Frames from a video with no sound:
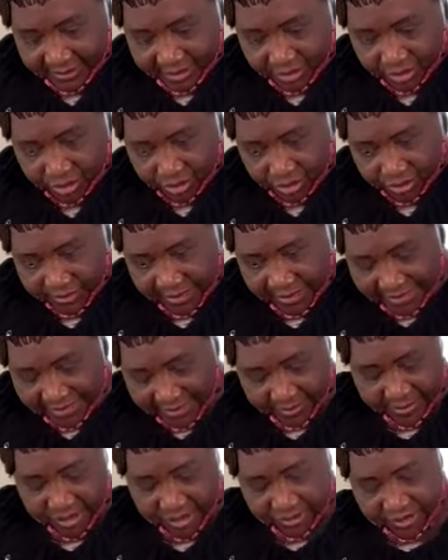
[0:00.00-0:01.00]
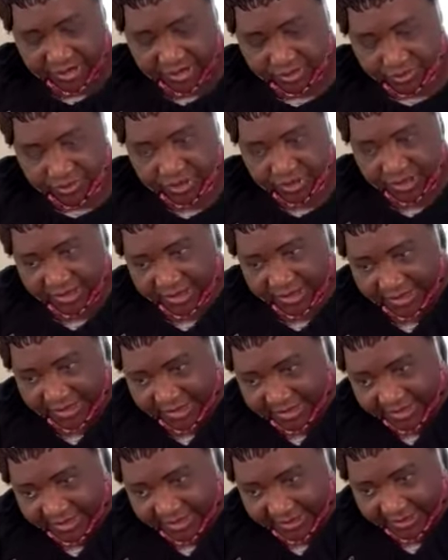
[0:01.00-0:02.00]
to 30 because this one
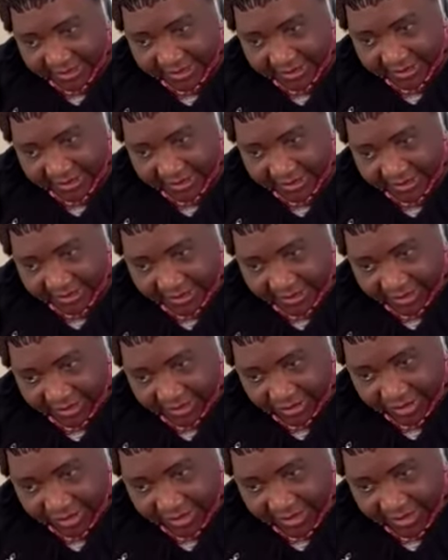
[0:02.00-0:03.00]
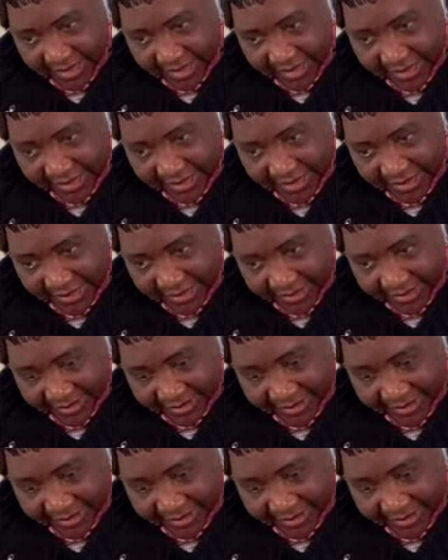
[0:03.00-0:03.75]
is, draw the line here.